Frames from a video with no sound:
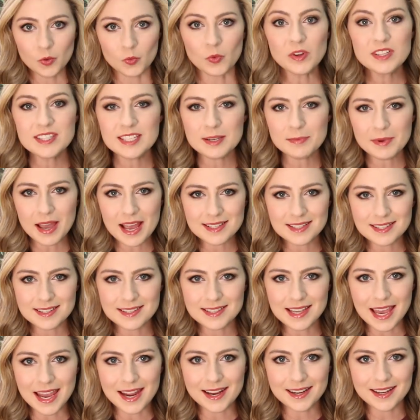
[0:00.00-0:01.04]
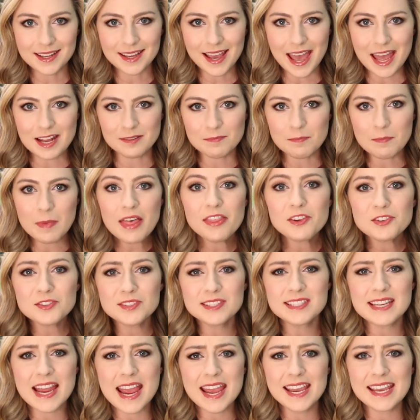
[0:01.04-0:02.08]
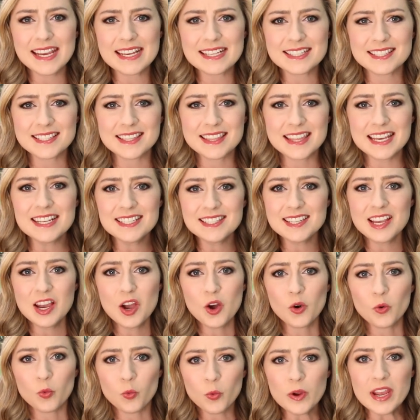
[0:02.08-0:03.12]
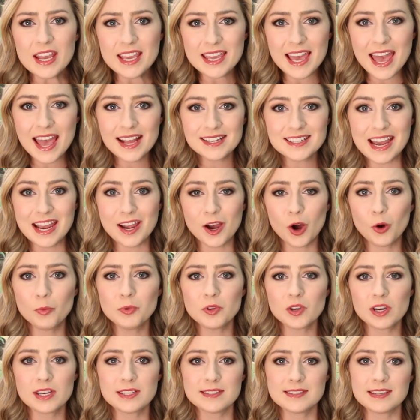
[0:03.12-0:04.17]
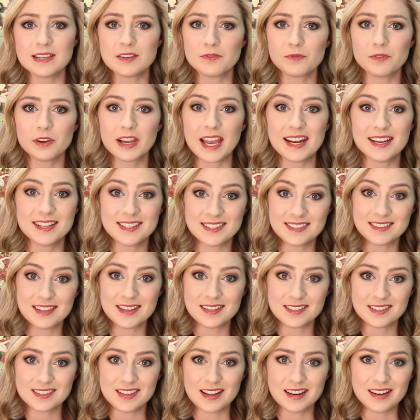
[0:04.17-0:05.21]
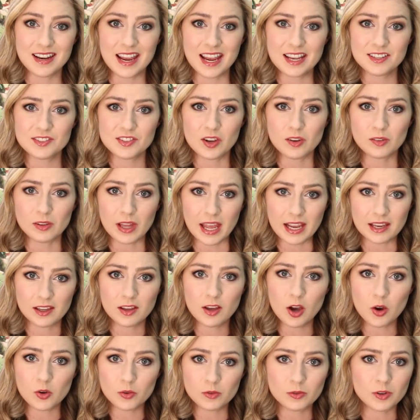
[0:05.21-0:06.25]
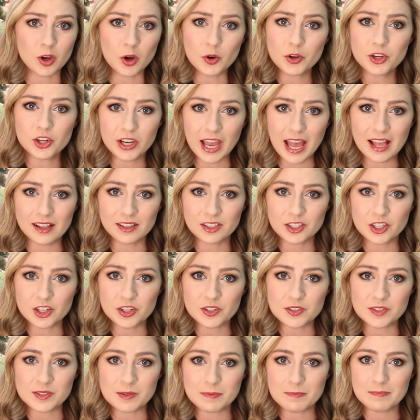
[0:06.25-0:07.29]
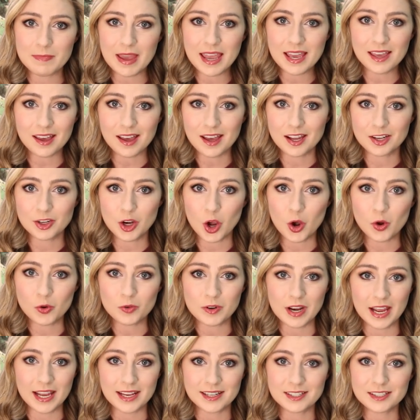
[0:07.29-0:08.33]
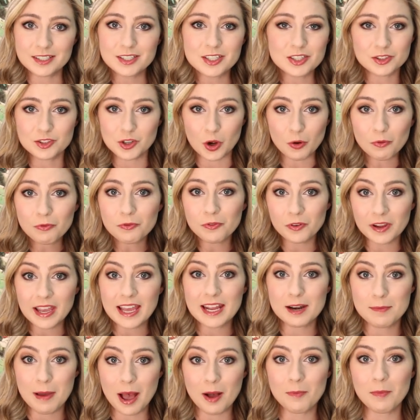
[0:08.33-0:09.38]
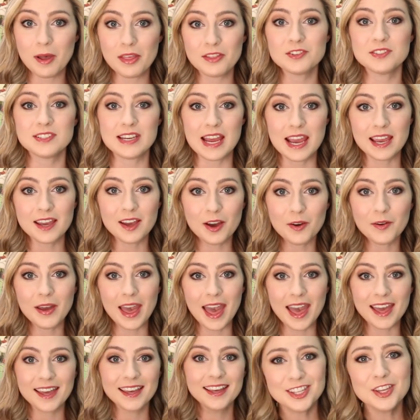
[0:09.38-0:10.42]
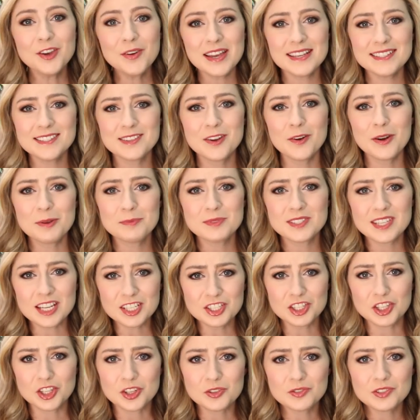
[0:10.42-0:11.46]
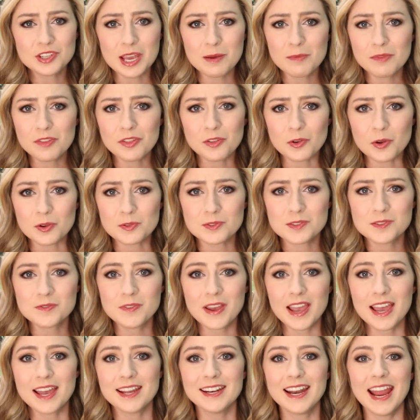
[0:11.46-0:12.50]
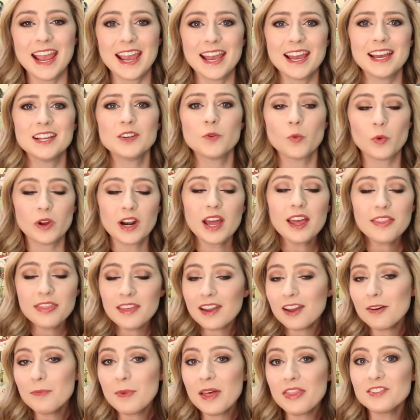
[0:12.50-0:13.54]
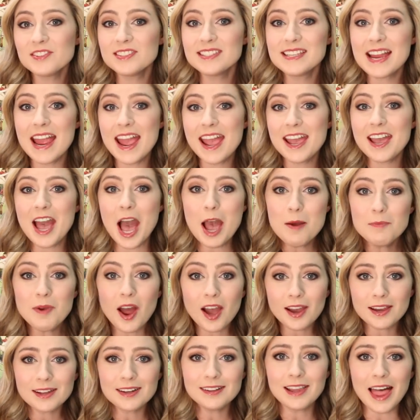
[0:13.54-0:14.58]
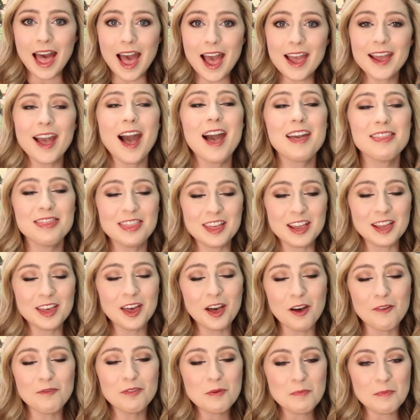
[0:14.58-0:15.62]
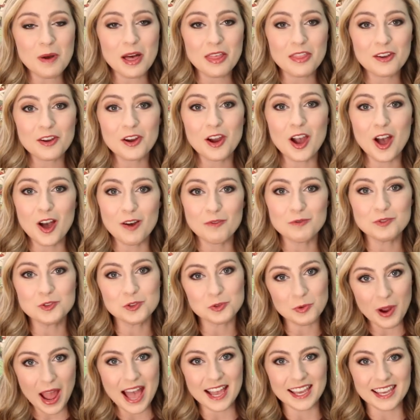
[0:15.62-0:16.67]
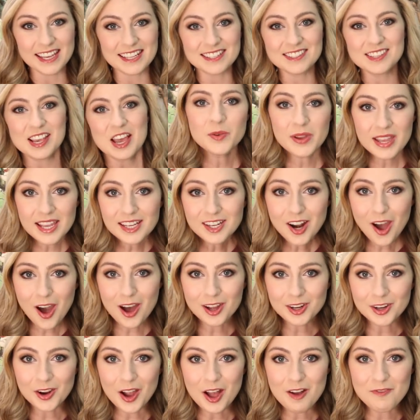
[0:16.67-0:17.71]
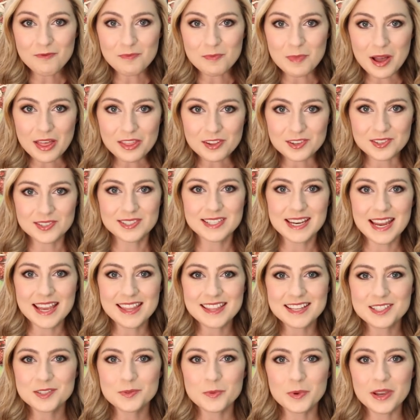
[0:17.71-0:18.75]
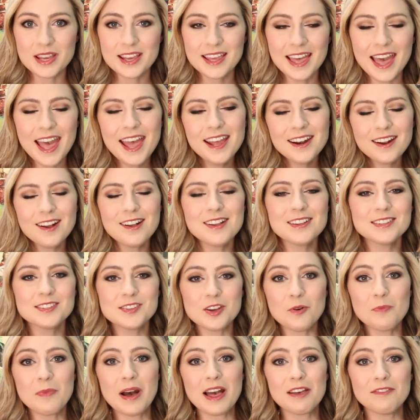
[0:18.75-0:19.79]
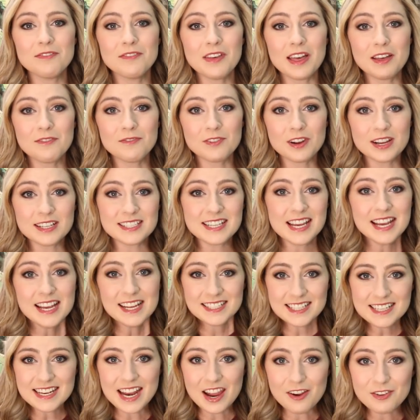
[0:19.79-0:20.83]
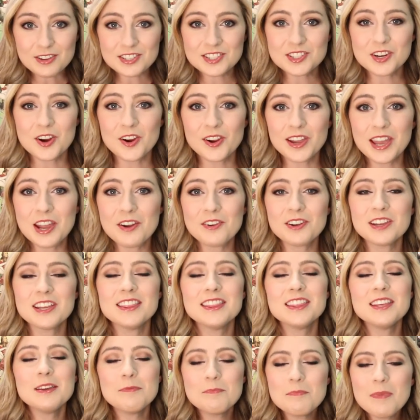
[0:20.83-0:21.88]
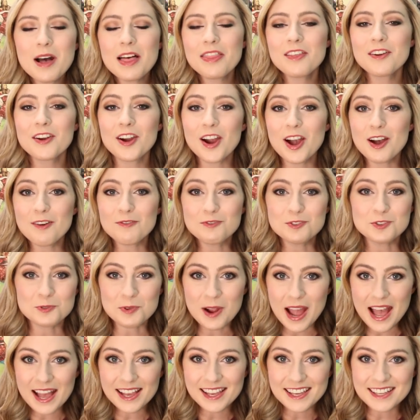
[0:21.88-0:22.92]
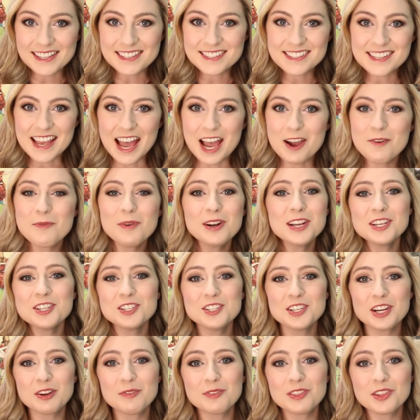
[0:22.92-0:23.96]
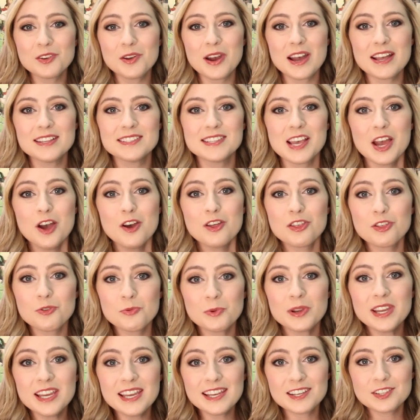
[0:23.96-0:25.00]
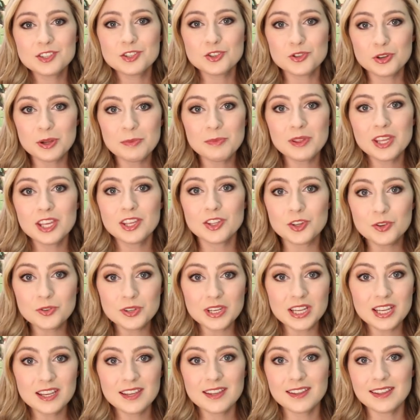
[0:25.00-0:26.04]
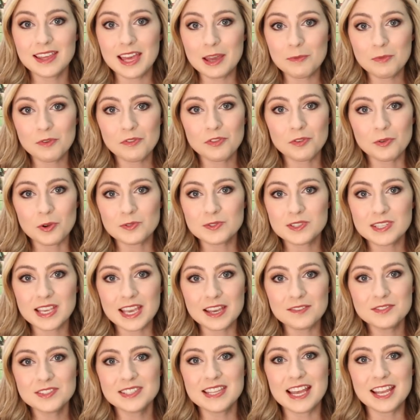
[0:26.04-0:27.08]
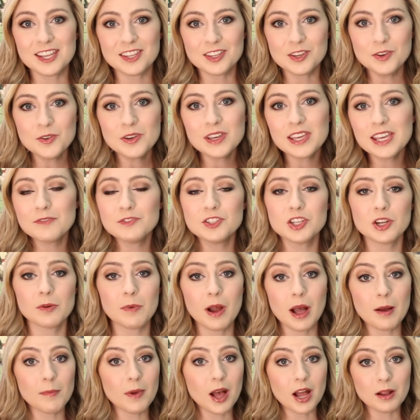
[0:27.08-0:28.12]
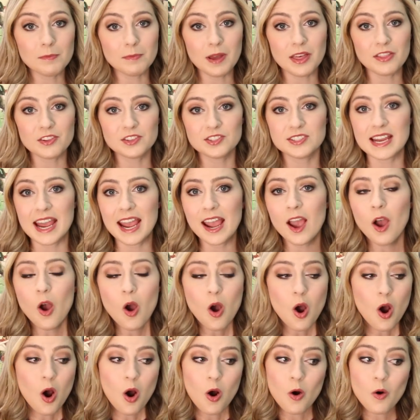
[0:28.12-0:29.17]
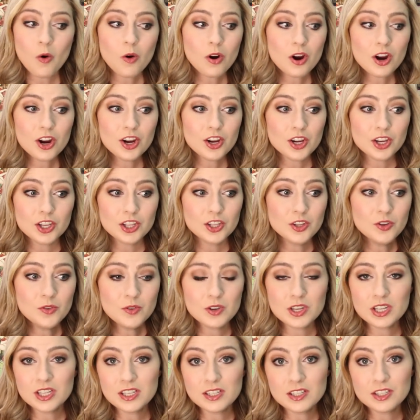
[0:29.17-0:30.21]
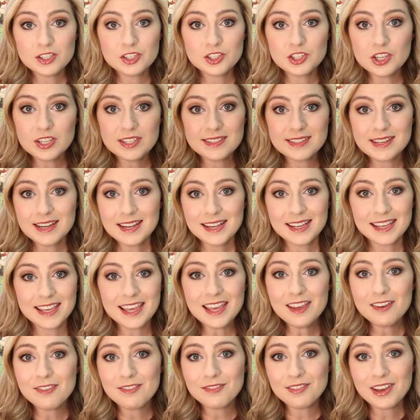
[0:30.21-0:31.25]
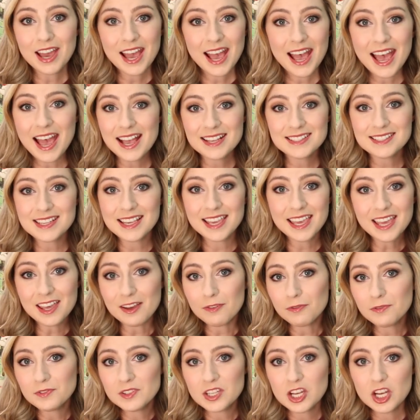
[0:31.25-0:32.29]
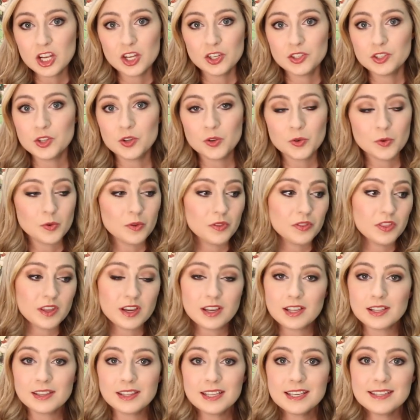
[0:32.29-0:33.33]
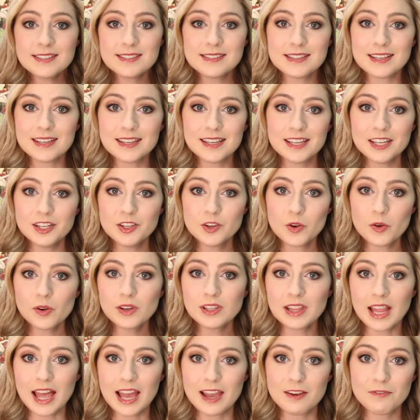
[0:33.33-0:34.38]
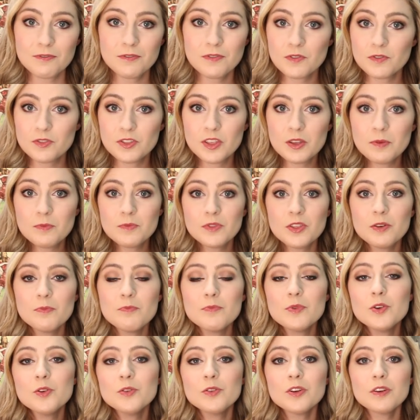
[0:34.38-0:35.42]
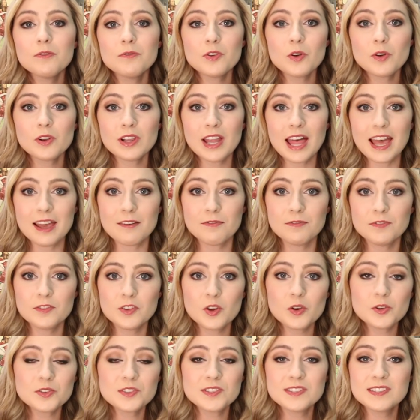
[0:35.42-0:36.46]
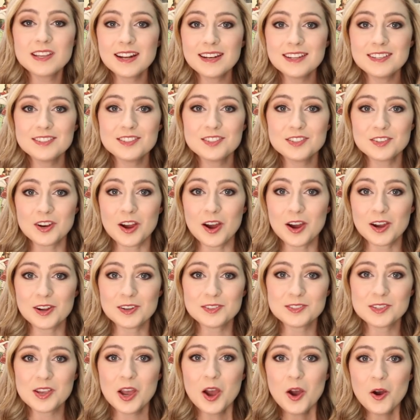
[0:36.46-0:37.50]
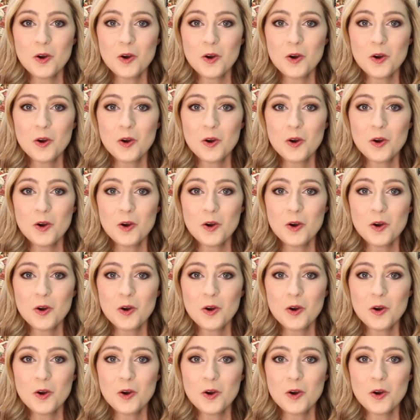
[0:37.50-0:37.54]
What's up, guys? It's Katie, and Mother's Day is this weekend. I hope you guys didn't forget. It's this Sunday, so like, go to your calendars, make a note, and don't forget about Mother's Day, okay? You guys know I'm such a huge Game of Thrones fan, and when I think of Mother's Day, I'm not gonna lie, I think of the Mother of Dragons. So in honor of Mother's Day this week, and also my favorite, Daenerys Targaryen, the Mother of Dragons, I wanted to share with you guys three extremely unique Game of Thrones gifts that you can give to your mom on Mother's Day, or you can just give as a gift to the Khaleesi in your life, the moon of your life, your sun and stars,